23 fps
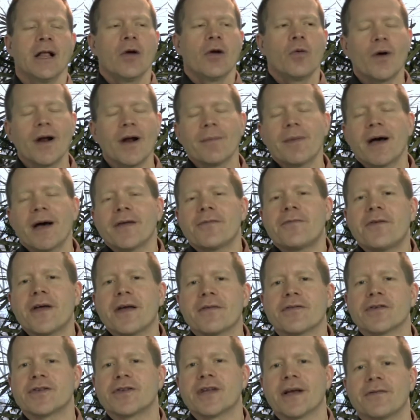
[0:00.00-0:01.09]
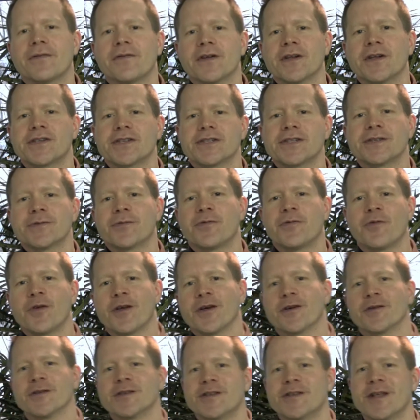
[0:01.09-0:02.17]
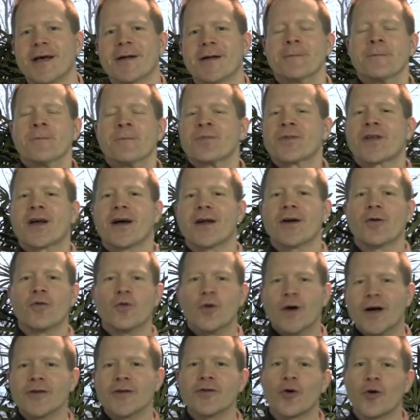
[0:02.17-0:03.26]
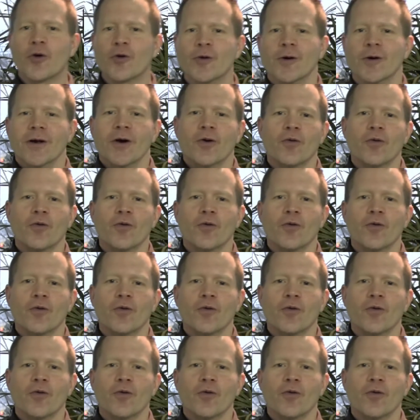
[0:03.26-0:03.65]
One of my favorite definitions of fear is that kind of well-known,